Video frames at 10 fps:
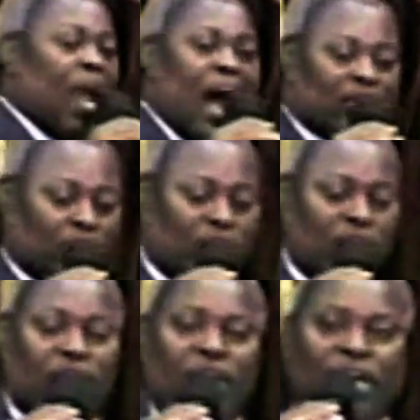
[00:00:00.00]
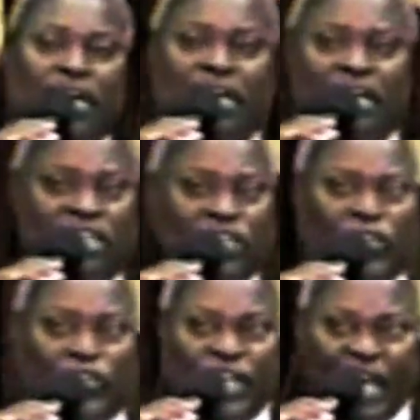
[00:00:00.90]
As God
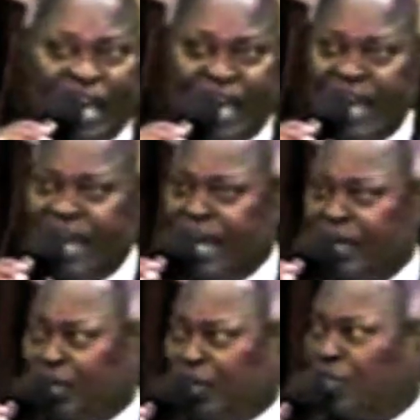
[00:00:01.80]
said,